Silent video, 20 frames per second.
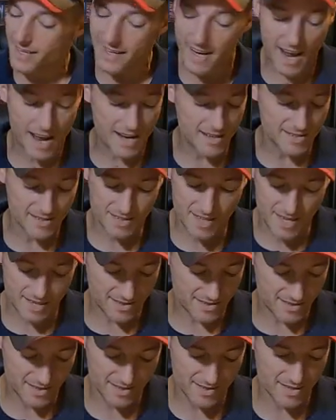I got it.
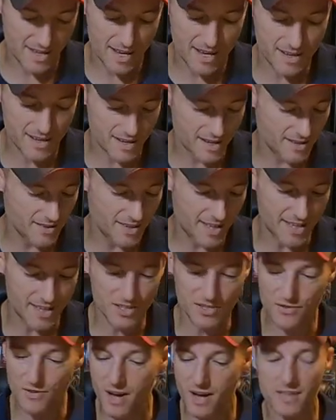This is like
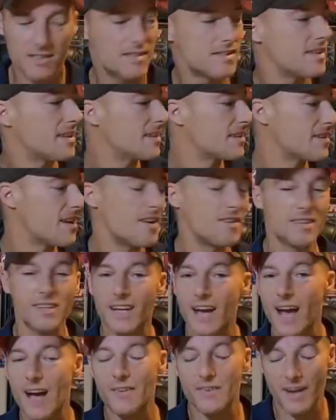a drug sitting on the
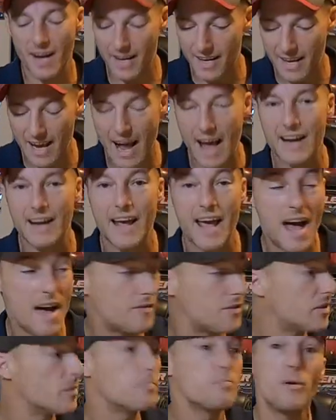counter. I gotta
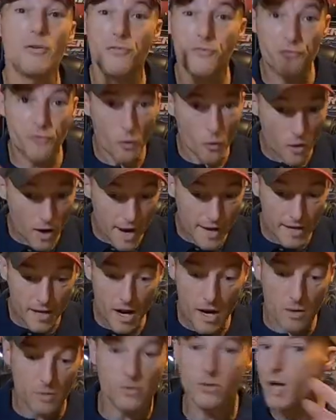have it. Before I
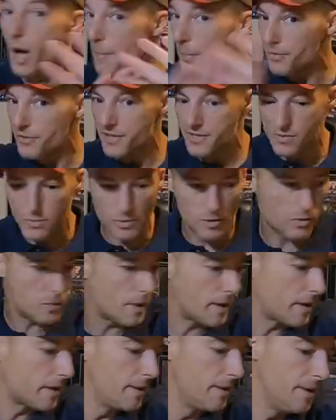go, couple things real
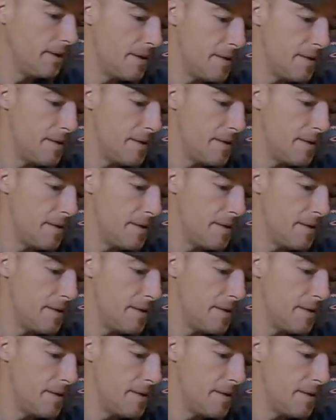quick.